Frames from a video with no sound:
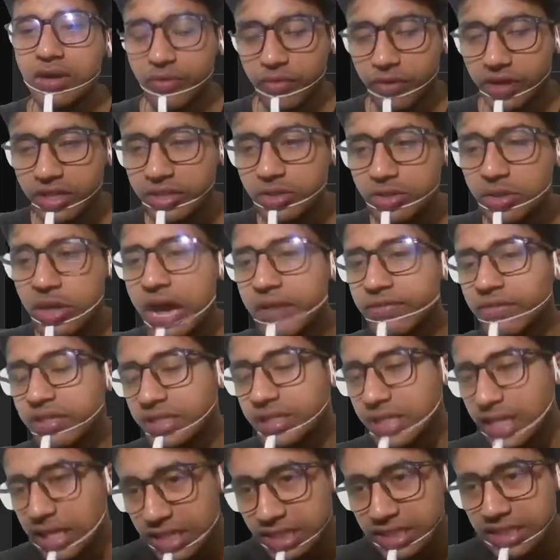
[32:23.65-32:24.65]
Once you have
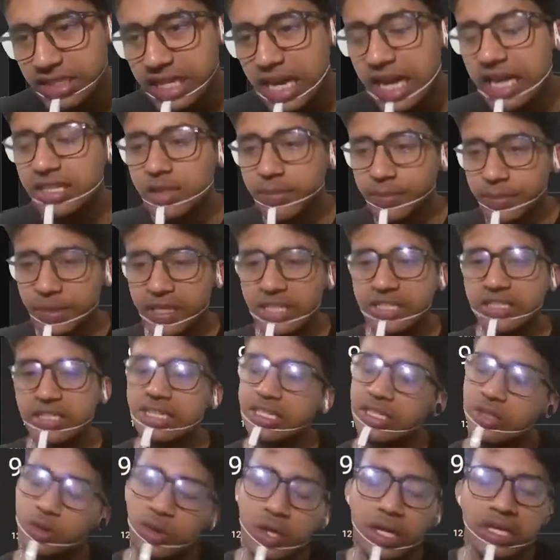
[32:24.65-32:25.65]
just understand the
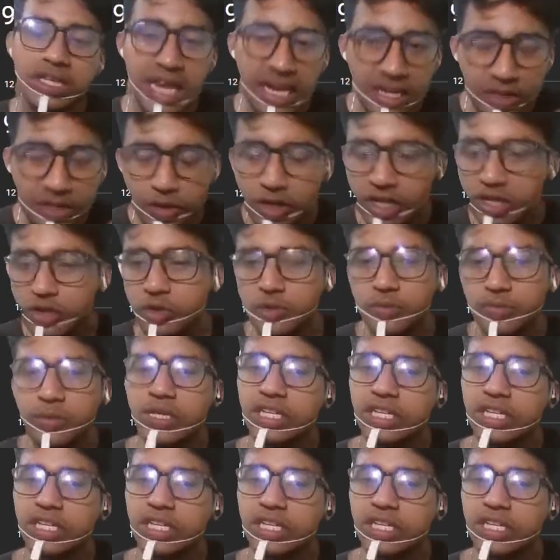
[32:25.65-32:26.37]
basic, you can use.